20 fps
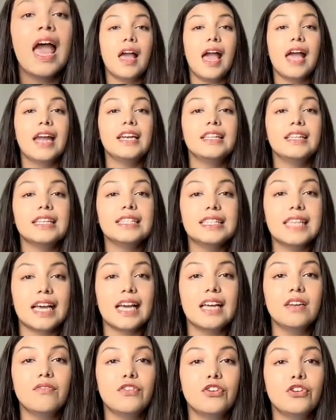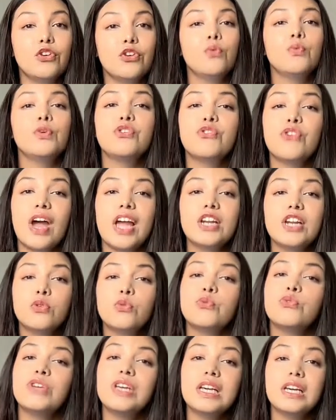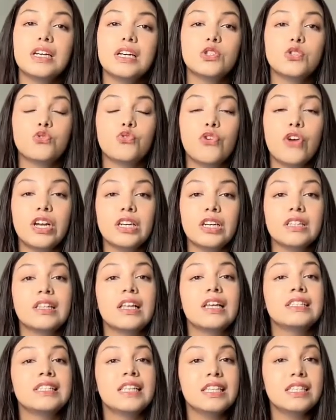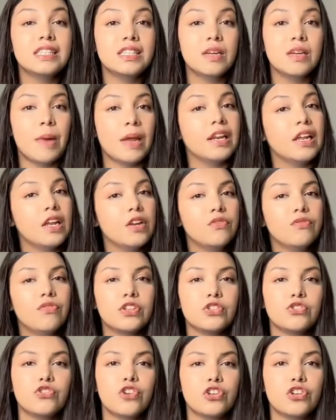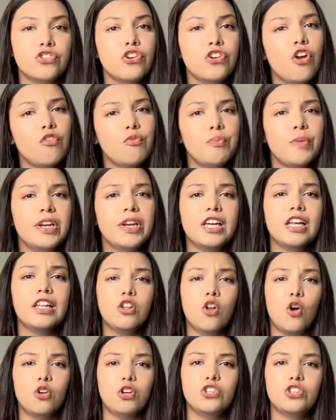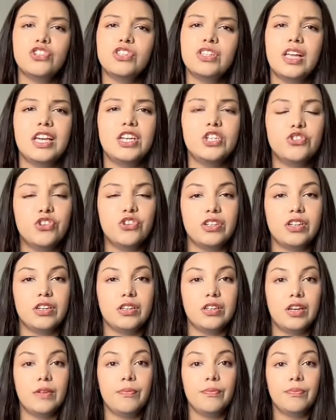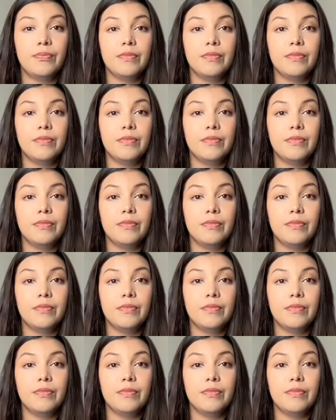And in the second video, we tried to reconstruct the system and infrastructure of medical knowledge in the ancient India.